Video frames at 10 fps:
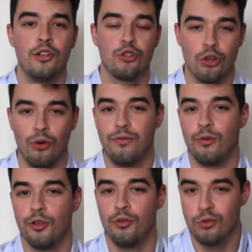So
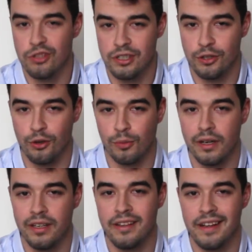for using your
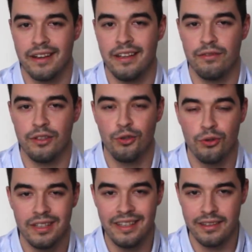money, they are giving you
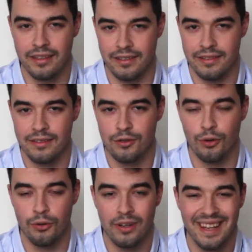an interest,
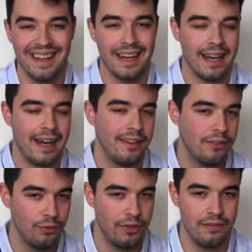so you're inclined
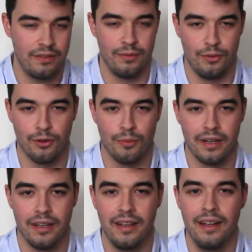to give them your
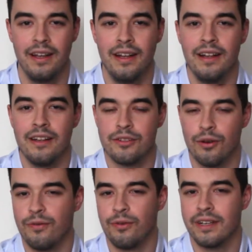money.
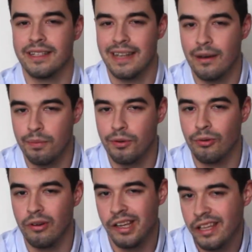So for
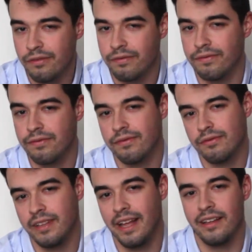example, if
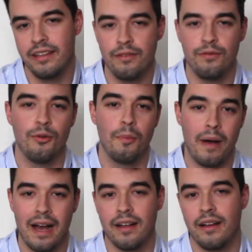they give you
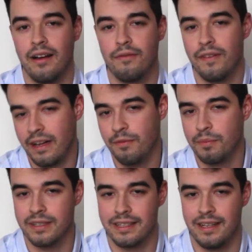back a
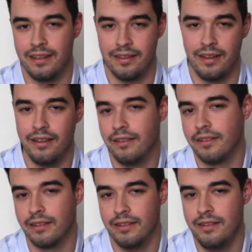5%
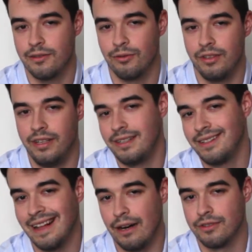interest on these
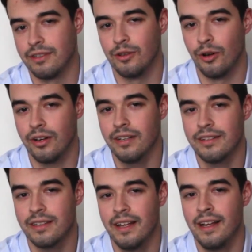
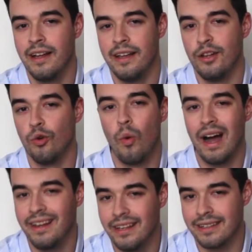$1,000, in
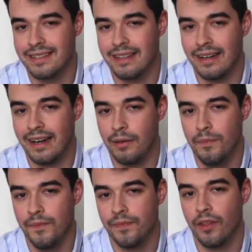1 year's time
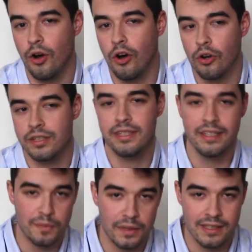or
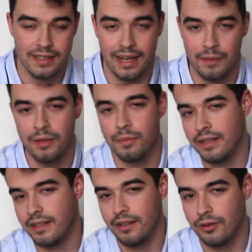6 months' time,
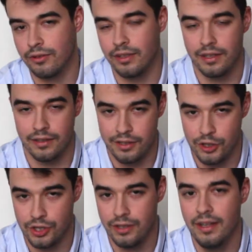depending on the
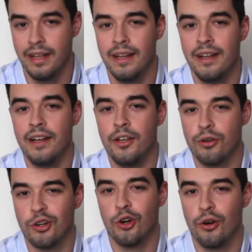condition,
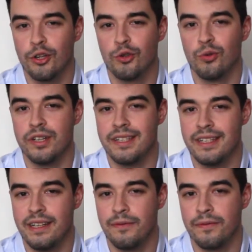you're going to
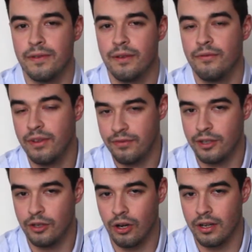receive
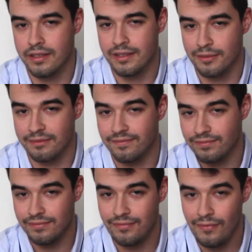$50
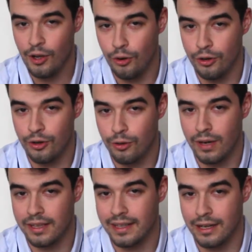on your
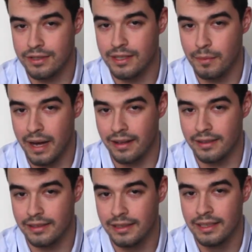$1,000 back.
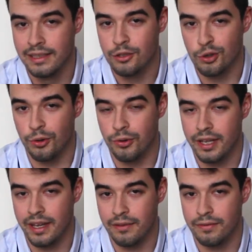So you
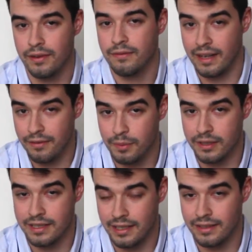have
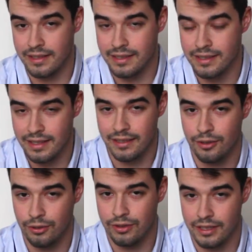5%, as I said,
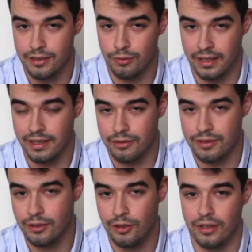on this
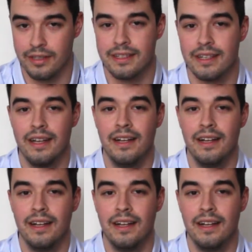$1,000.